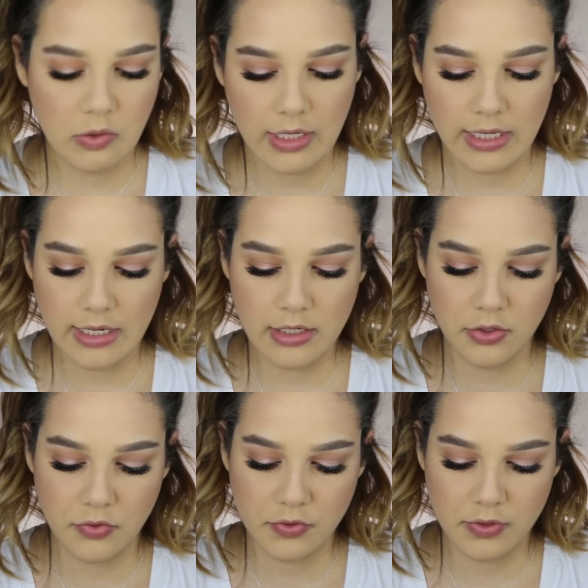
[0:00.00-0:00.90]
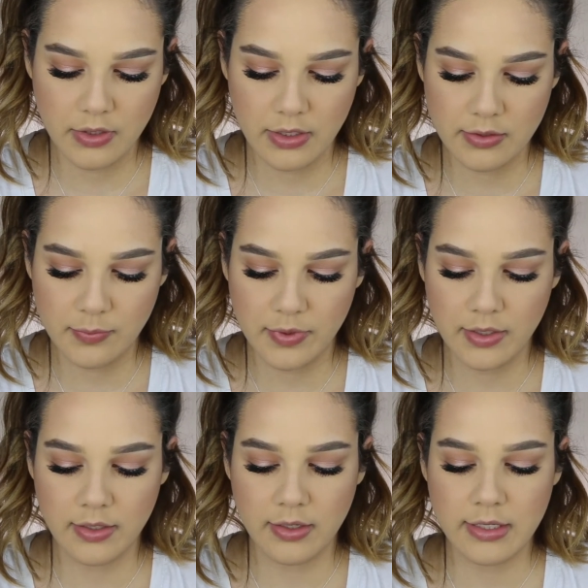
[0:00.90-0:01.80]
go ahead and use this
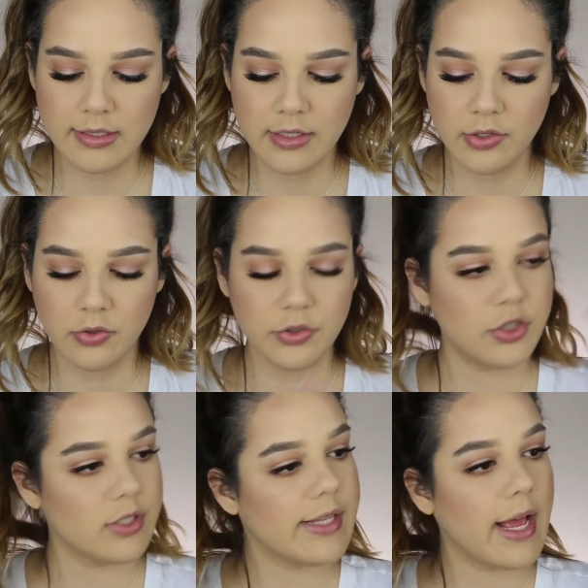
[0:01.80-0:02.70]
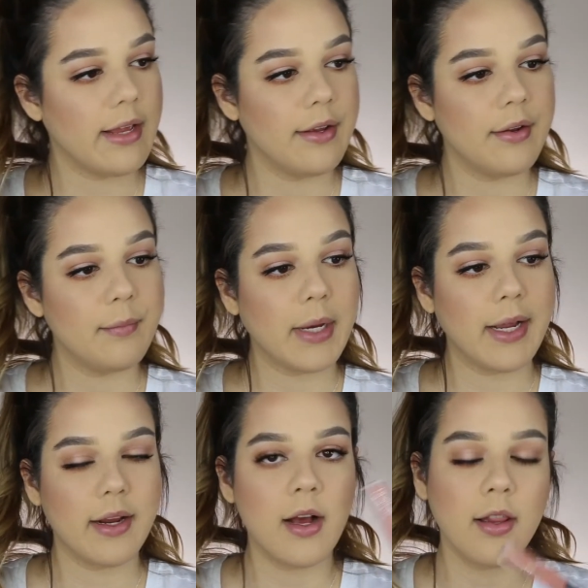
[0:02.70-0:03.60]
one. It's an Ultra Satin
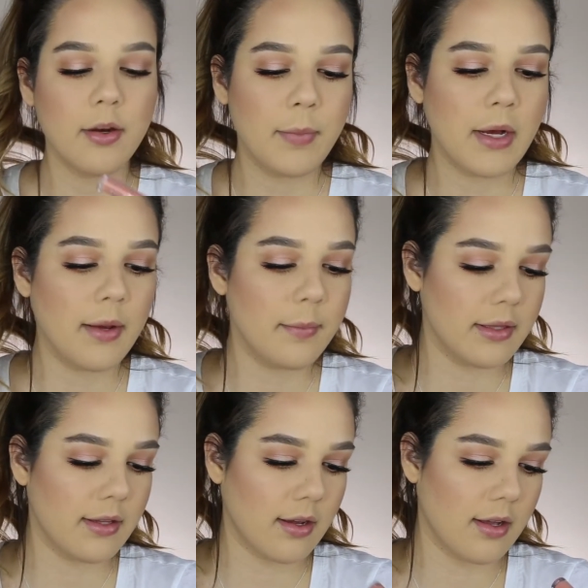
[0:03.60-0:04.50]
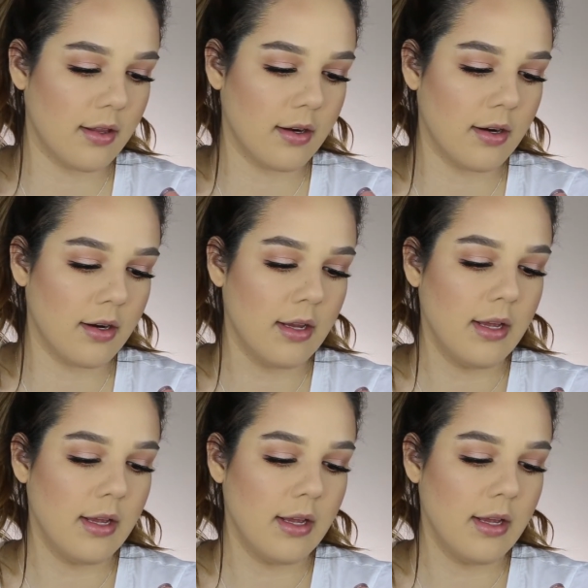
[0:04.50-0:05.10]
by ColourPop in the color